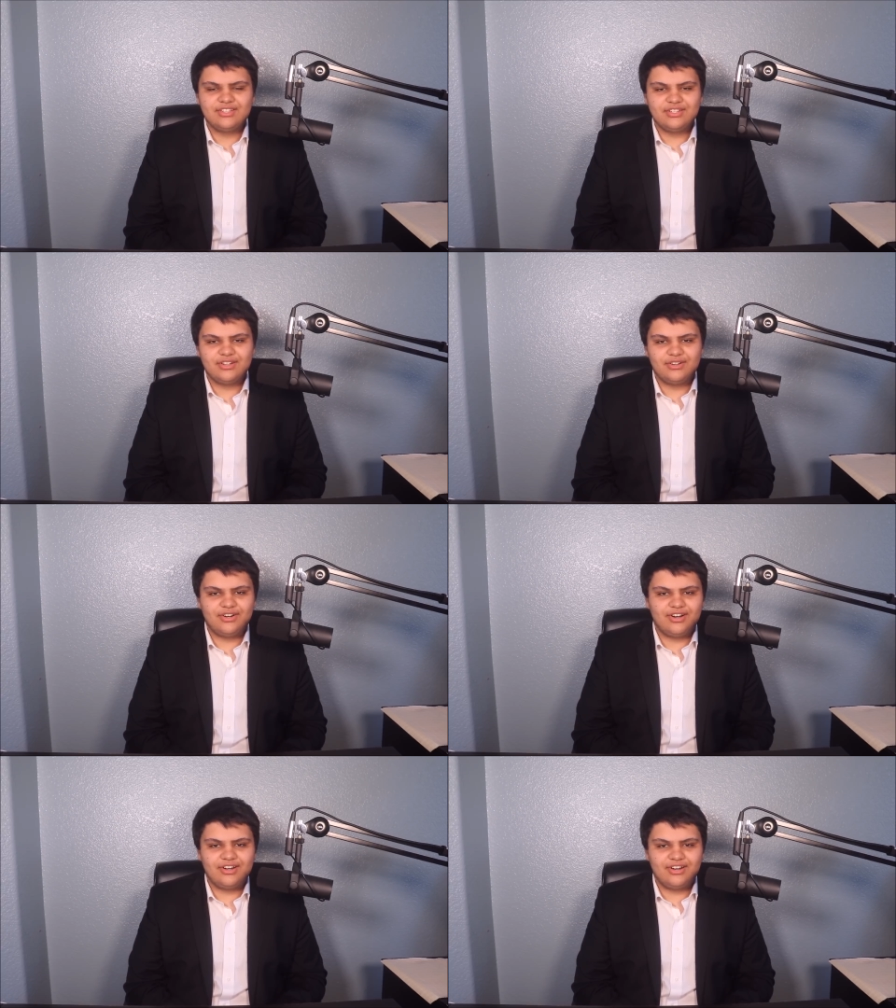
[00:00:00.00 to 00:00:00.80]
you know,
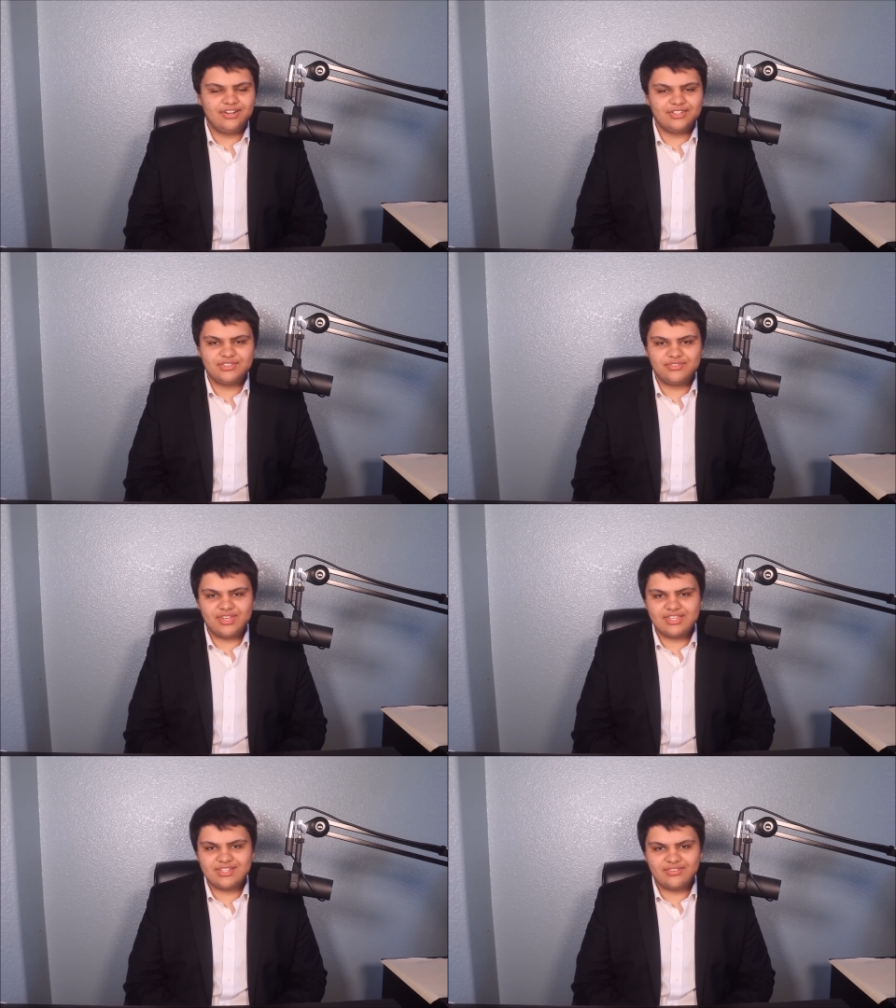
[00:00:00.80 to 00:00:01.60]
on, on, its
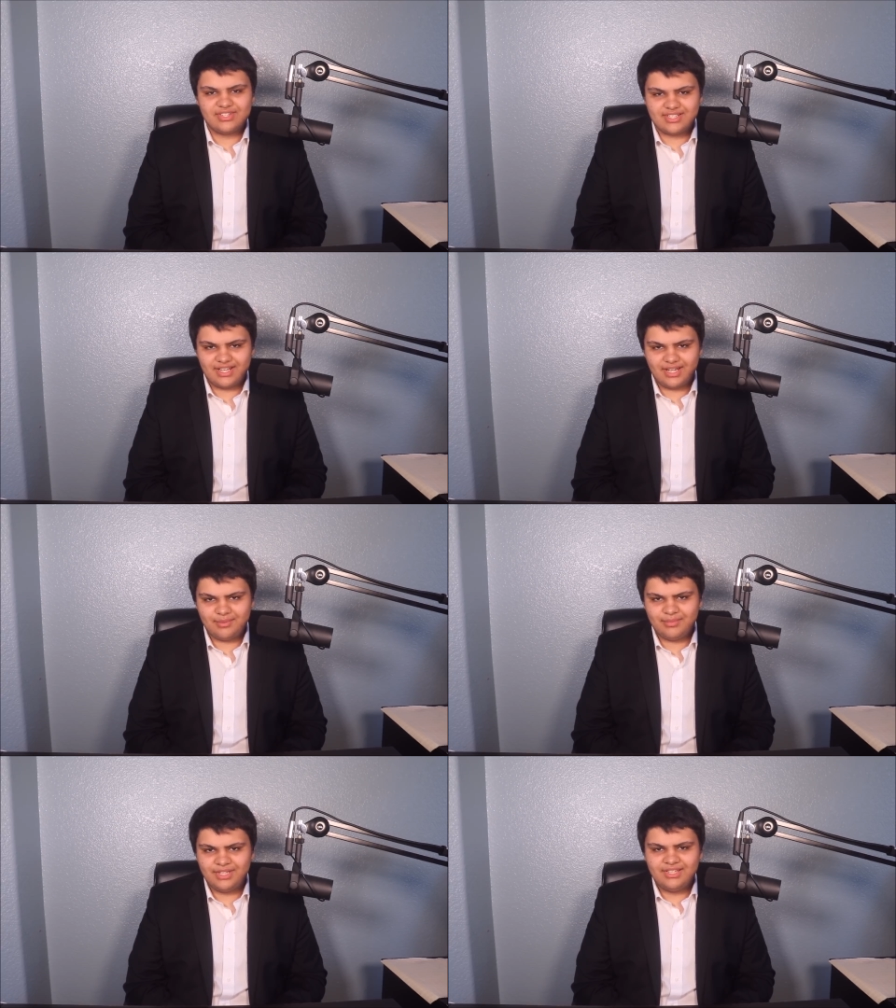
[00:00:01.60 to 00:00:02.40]
face every
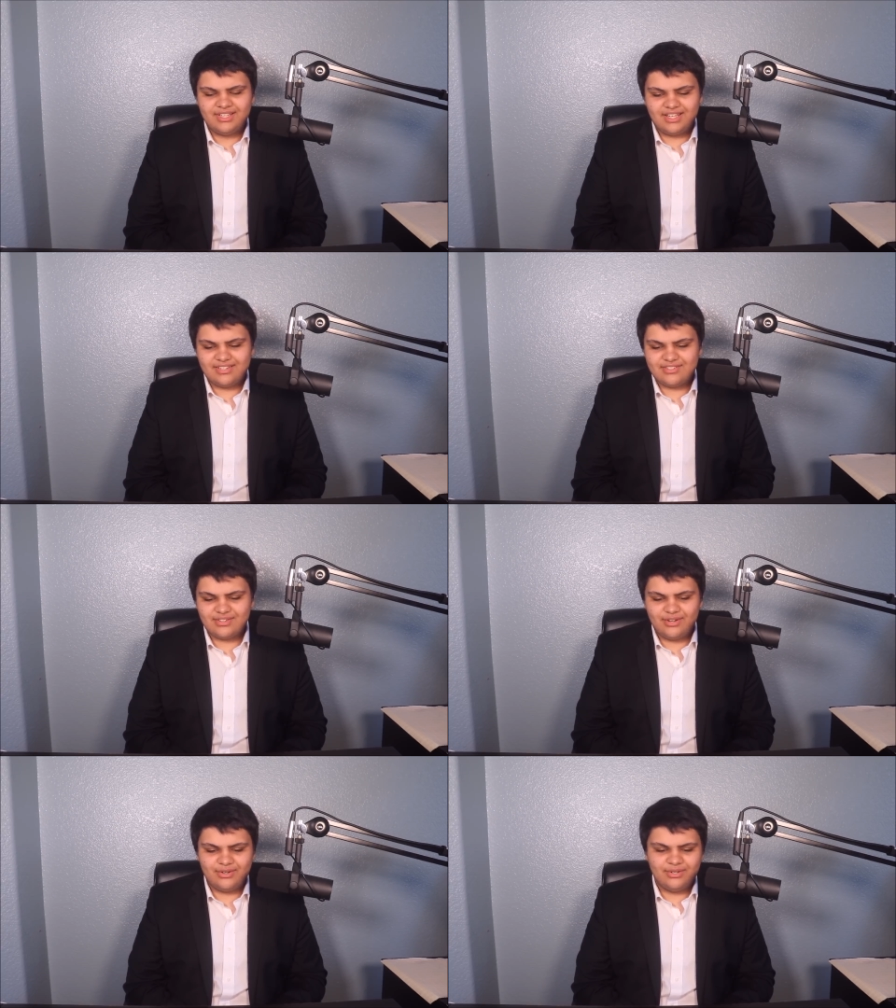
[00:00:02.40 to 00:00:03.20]
time. And
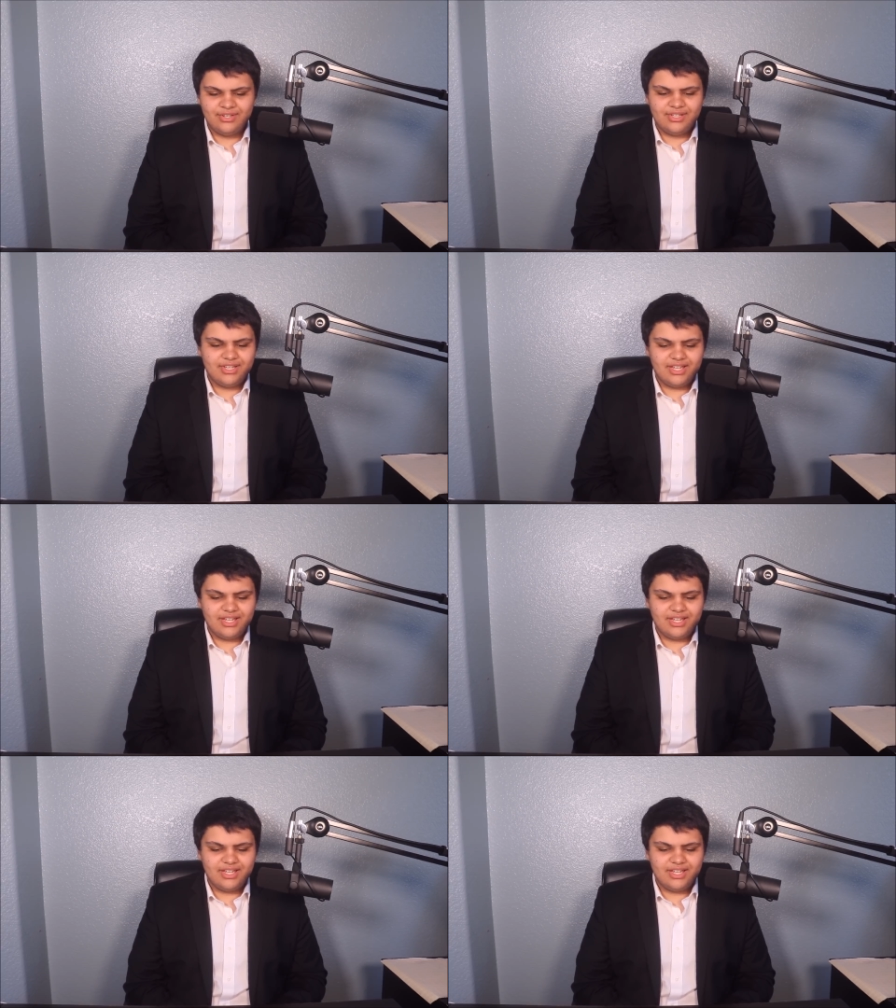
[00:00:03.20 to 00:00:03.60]
so,